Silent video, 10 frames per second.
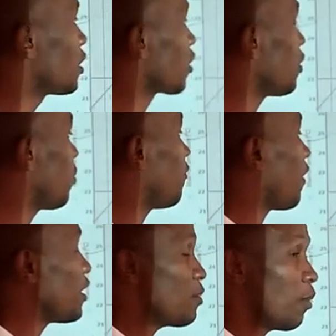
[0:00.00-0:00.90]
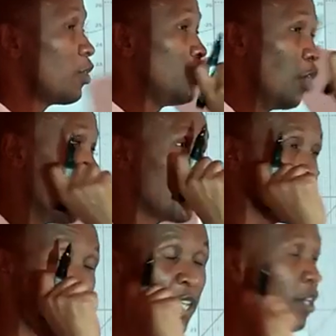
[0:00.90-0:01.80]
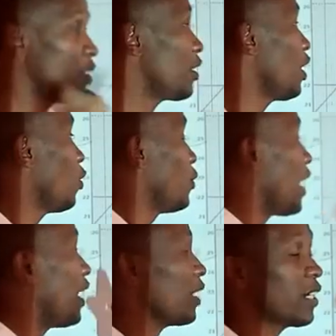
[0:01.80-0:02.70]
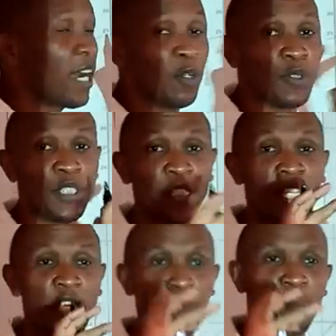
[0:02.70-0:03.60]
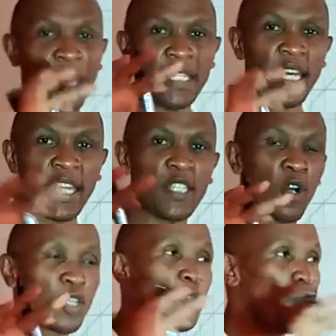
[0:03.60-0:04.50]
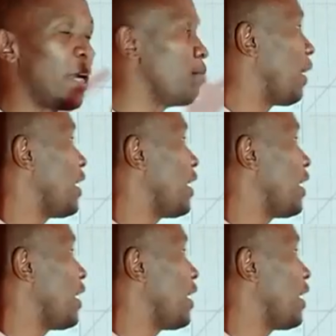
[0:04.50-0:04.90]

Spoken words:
It's going to be very small. Note we are counting the space that is occupied